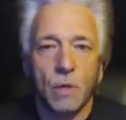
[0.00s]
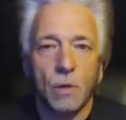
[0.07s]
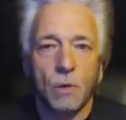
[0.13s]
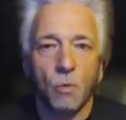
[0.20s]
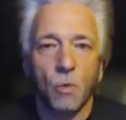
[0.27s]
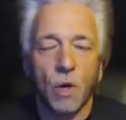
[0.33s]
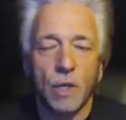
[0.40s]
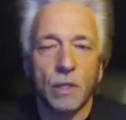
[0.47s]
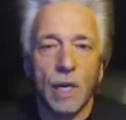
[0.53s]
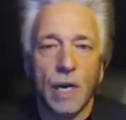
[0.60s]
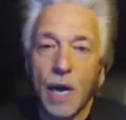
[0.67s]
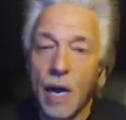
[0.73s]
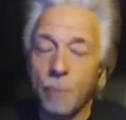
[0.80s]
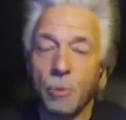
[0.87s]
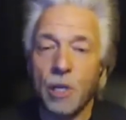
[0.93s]
what
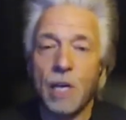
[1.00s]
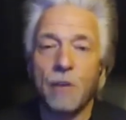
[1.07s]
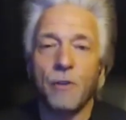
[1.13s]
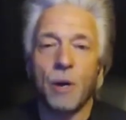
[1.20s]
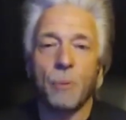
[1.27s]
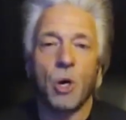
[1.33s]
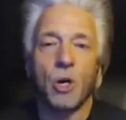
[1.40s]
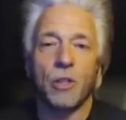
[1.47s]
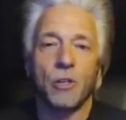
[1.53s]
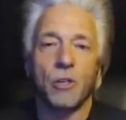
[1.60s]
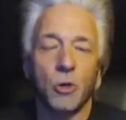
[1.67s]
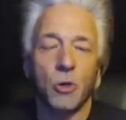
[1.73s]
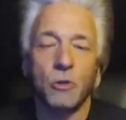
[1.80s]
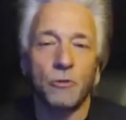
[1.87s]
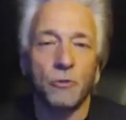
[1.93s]
I believe, I'm on this
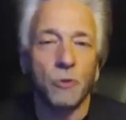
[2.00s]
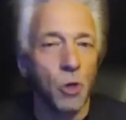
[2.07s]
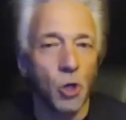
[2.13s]
earth for a